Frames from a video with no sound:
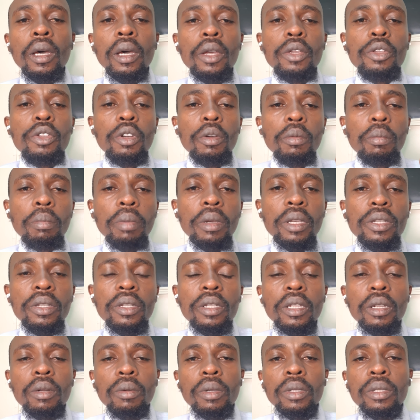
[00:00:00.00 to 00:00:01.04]
you're based
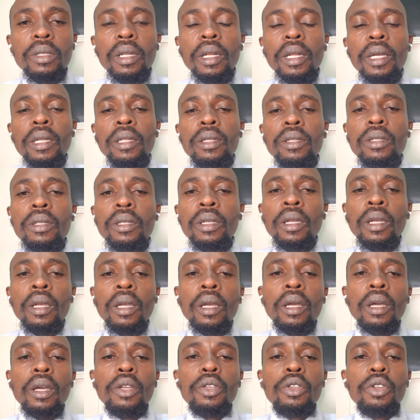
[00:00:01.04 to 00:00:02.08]
in Westlands,
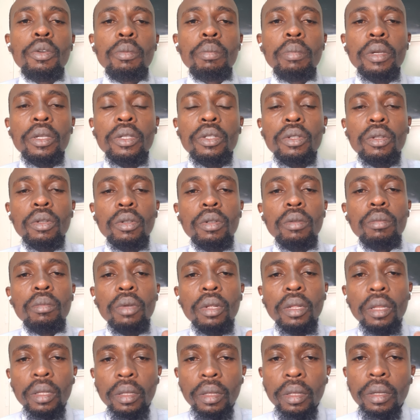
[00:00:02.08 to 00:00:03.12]
you're based on
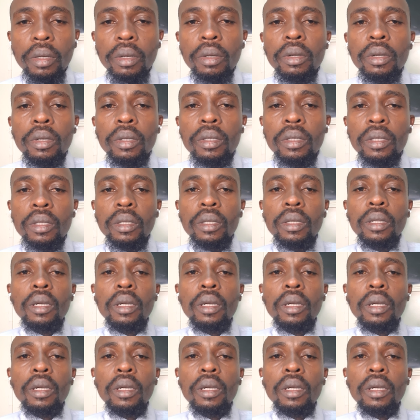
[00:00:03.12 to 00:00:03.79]
Modhithi Road,